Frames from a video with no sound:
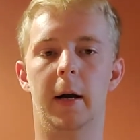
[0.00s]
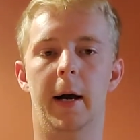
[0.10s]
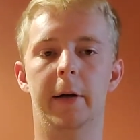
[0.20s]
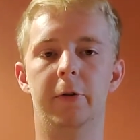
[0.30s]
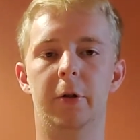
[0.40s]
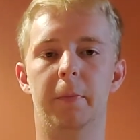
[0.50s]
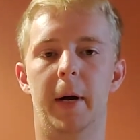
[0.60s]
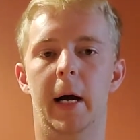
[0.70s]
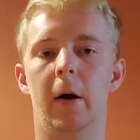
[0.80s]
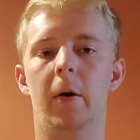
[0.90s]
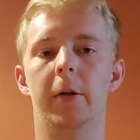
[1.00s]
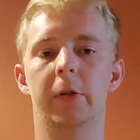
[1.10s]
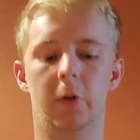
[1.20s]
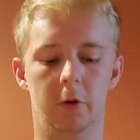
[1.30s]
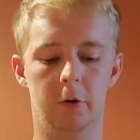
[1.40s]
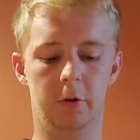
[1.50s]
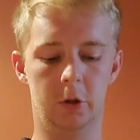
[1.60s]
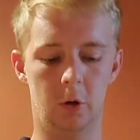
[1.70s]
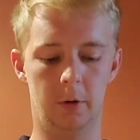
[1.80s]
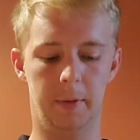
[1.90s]
hydrogen power, and
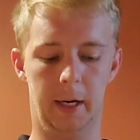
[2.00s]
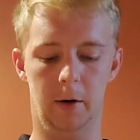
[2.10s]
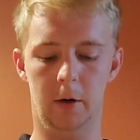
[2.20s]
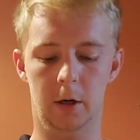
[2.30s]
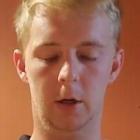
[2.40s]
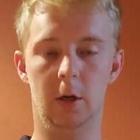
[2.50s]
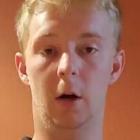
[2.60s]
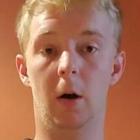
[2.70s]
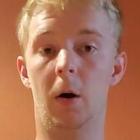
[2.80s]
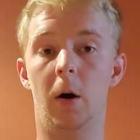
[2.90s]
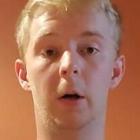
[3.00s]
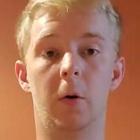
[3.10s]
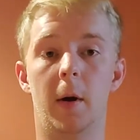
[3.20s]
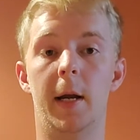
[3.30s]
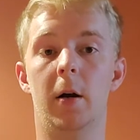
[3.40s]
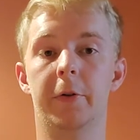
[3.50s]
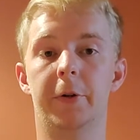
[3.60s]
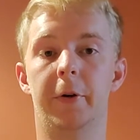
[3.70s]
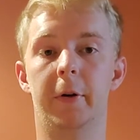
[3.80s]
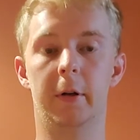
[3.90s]
solar power are all great
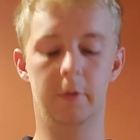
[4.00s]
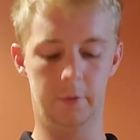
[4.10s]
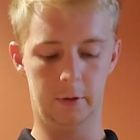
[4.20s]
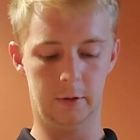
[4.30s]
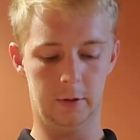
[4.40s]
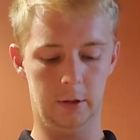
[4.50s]
alternatives,